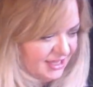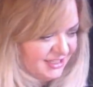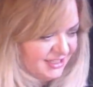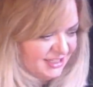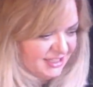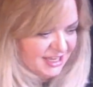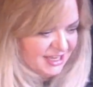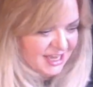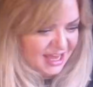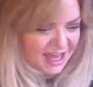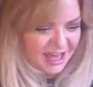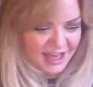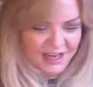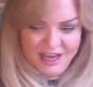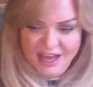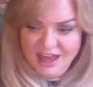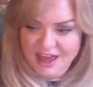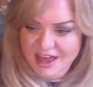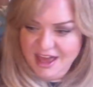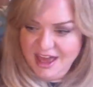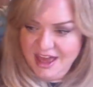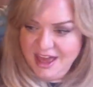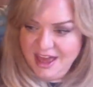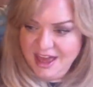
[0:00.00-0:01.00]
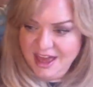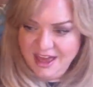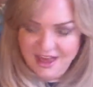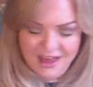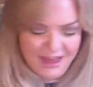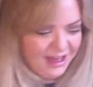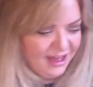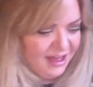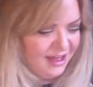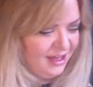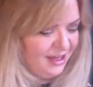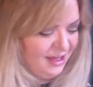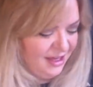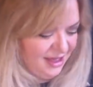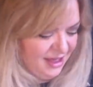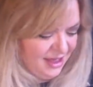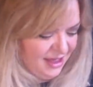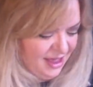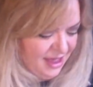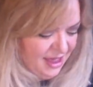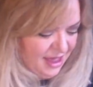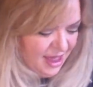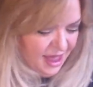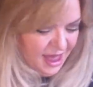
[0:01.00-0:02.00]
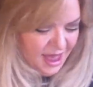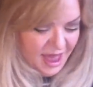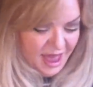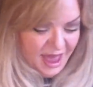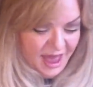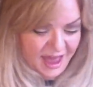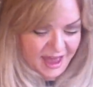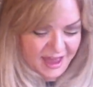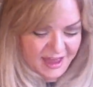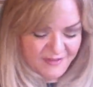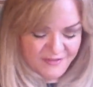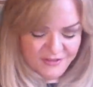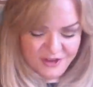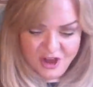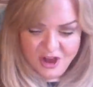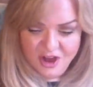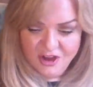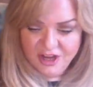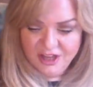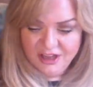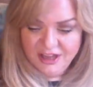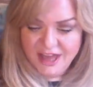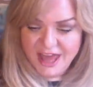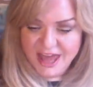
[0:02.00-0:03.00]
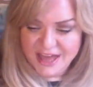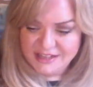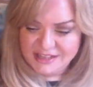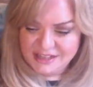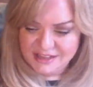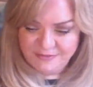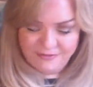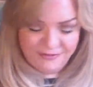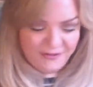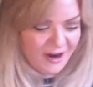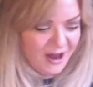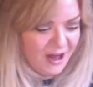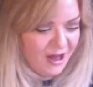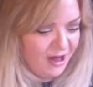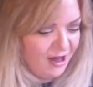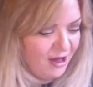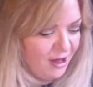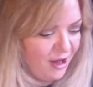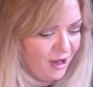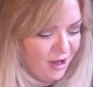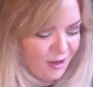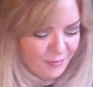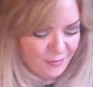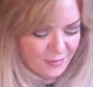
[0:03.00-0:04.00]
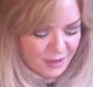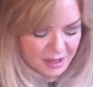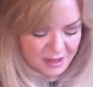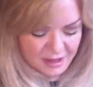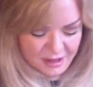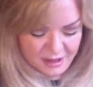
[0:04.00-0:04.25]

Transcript: Ta-da! I've got a letter from...